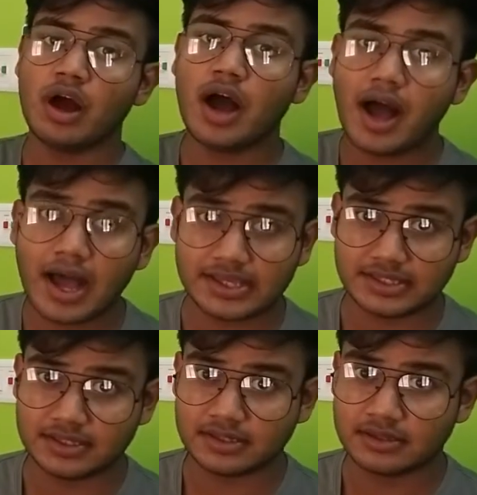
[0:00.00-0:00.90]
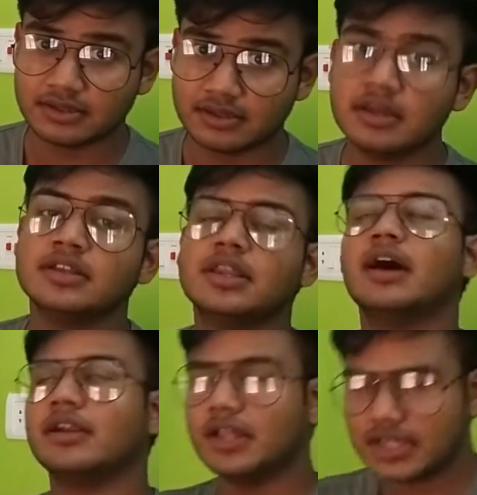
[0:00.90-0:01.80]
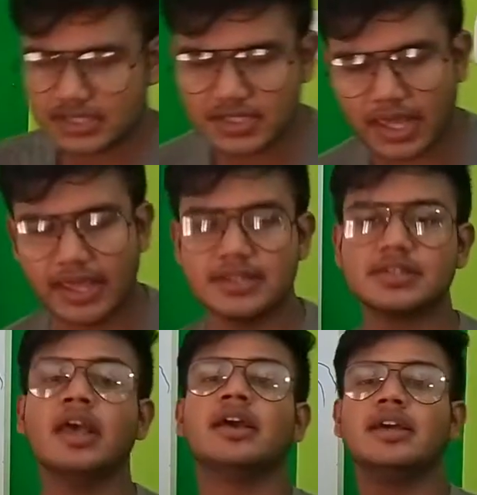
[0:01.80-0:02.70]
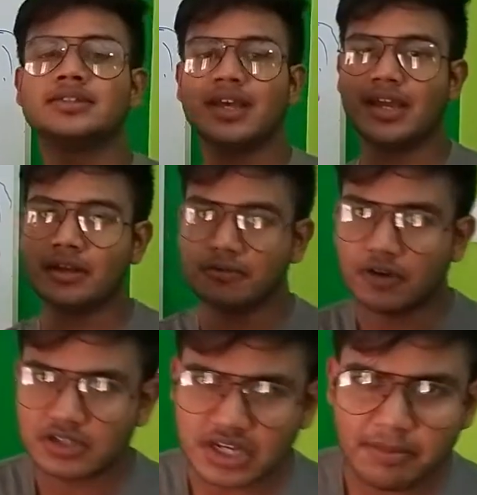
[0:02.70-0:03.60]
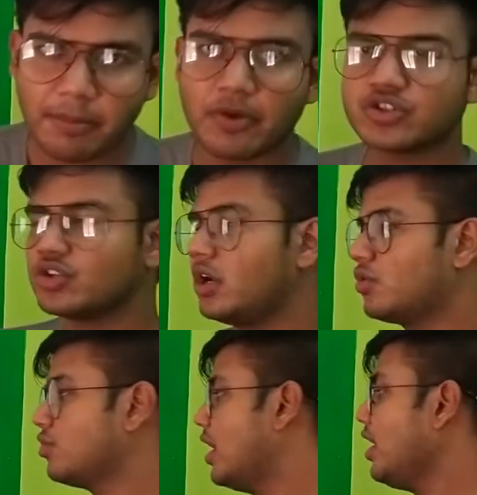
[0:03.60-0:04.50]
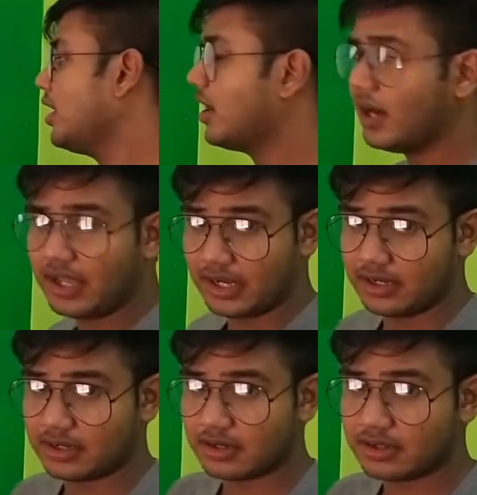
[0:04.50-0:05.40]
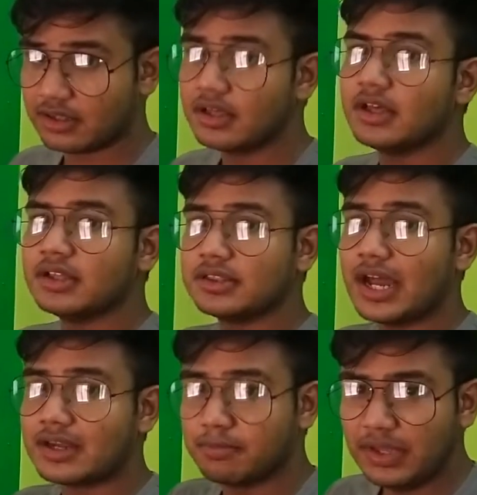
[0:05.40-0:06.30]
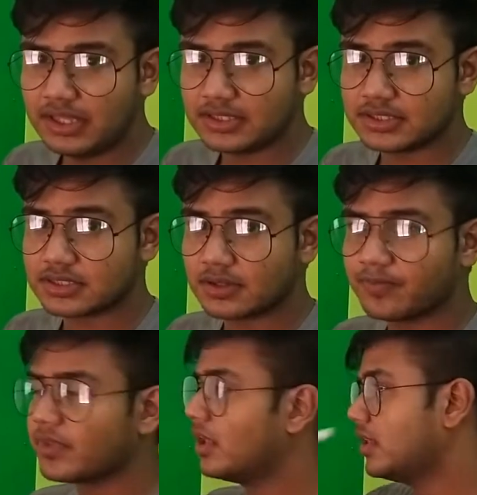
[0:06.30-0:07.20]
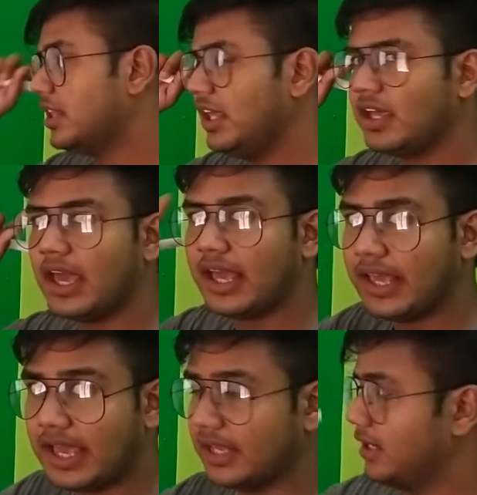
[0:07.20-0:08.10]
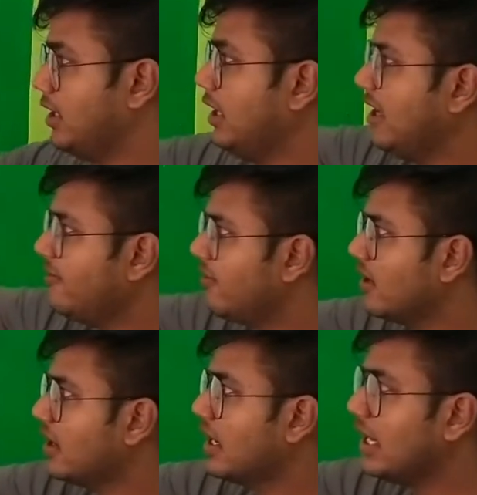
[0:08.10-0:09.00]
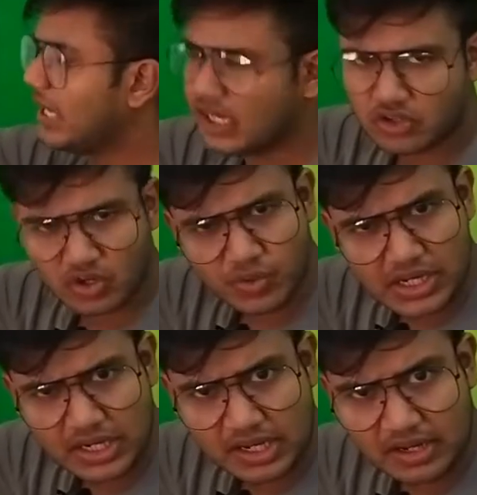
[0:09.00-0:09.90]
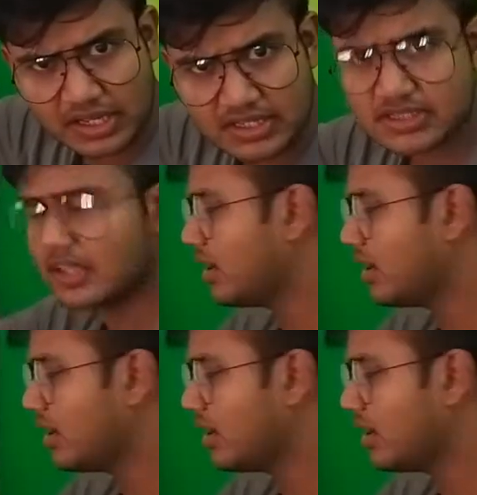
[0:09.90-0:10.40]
I. The resistance is inversely proportional to the current. That means, think again, if electron will decrease,